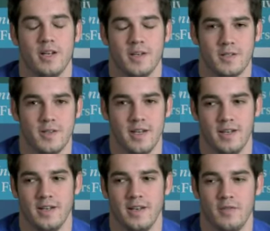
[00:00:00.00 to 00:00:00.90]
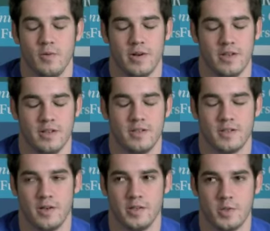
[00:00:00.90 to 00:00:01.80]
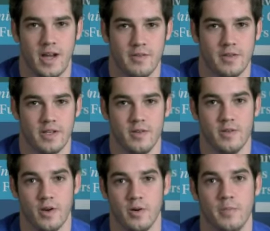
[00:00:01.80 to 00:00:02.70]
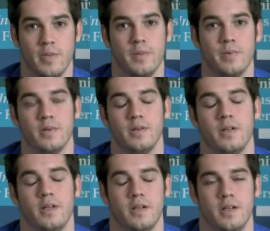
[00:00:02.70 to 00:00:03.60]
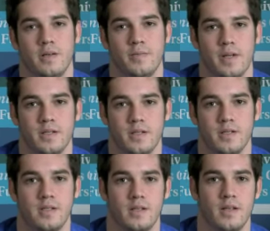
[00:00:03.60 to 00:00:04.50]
So then if you want to start traveling, you know people in places,